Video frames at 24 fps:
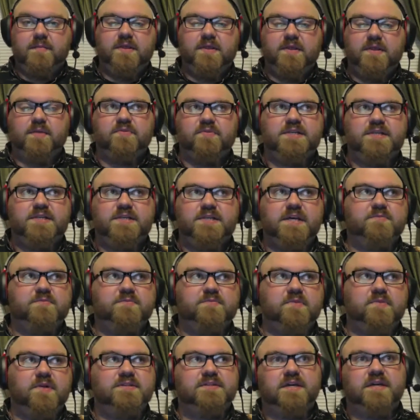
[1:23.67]
Precise
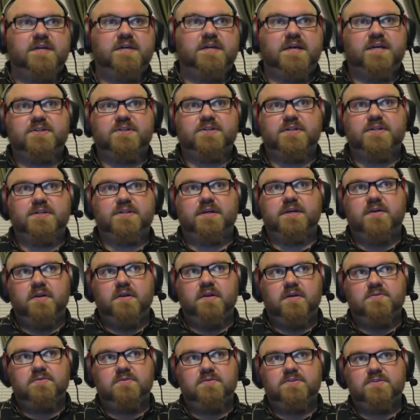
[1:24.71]
Plus is actually
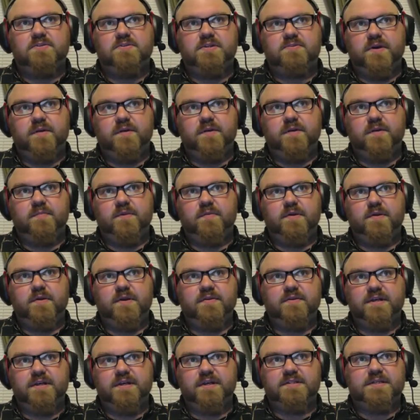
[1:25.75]
close to 20 millimeter.
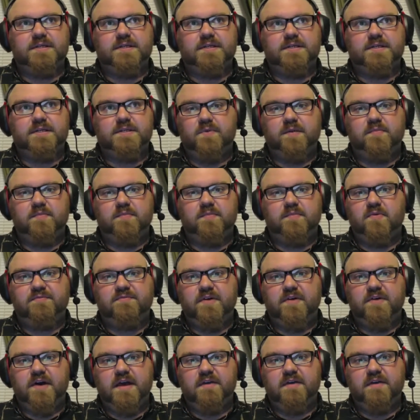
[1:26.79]
I think it's like
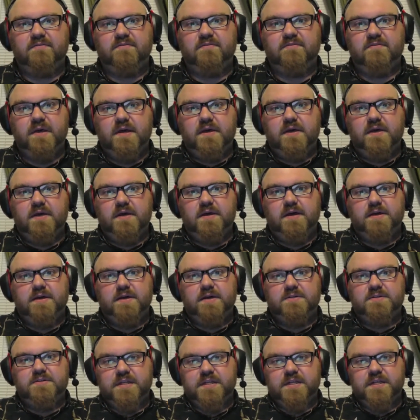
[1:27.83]

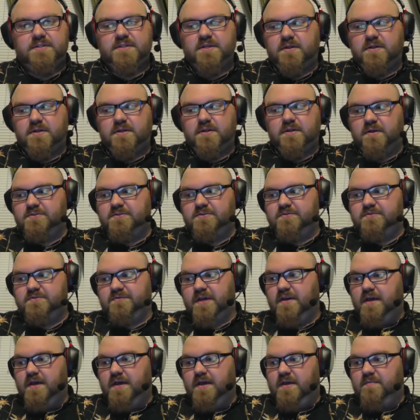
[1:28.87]
20.5, so that's a close
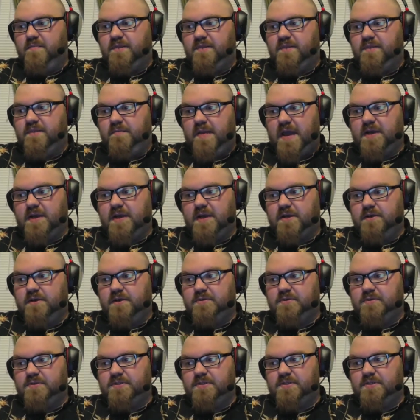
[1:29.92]
fit. But the
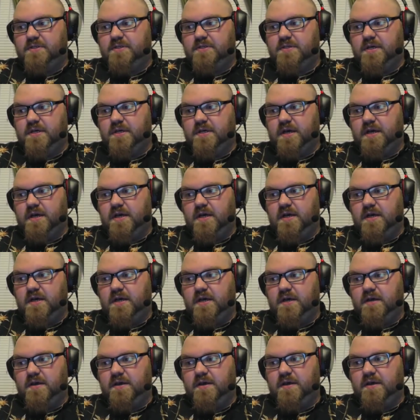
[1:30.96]
Mancos,
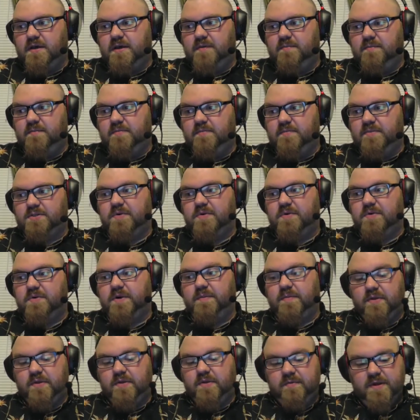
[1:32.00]
there's a 20
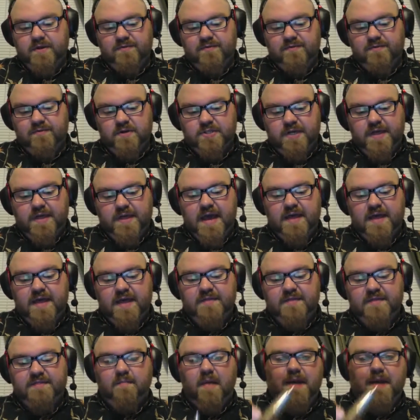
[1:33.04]
millimeter version of
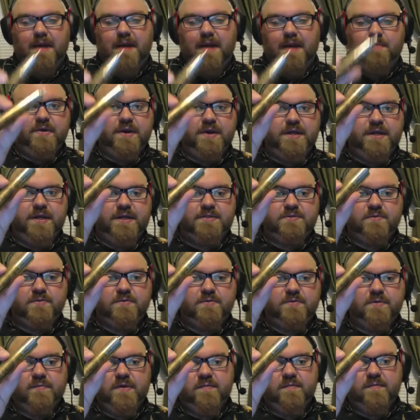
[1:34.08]
that. The My Point is
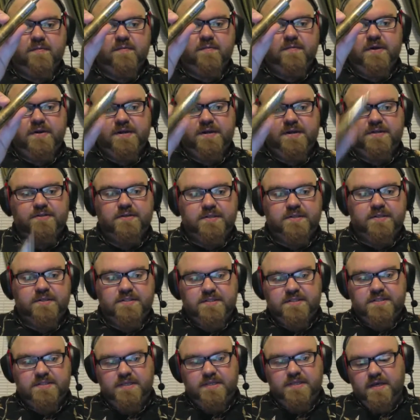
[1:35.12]
20 millimeter, as you
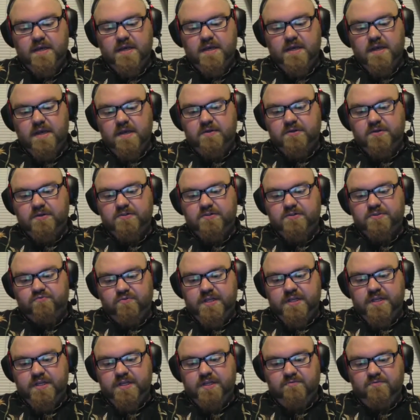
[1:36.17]
can see. Looks
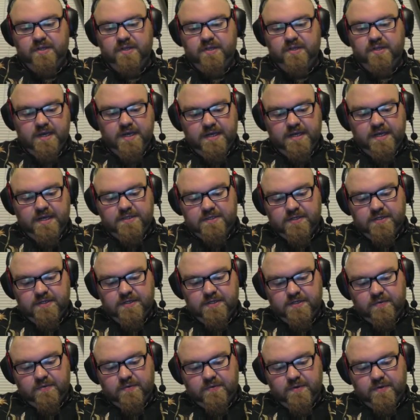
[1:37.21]
really, really nice on a
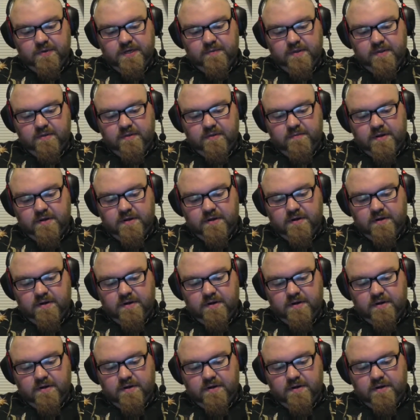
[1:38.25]
20 millimeter.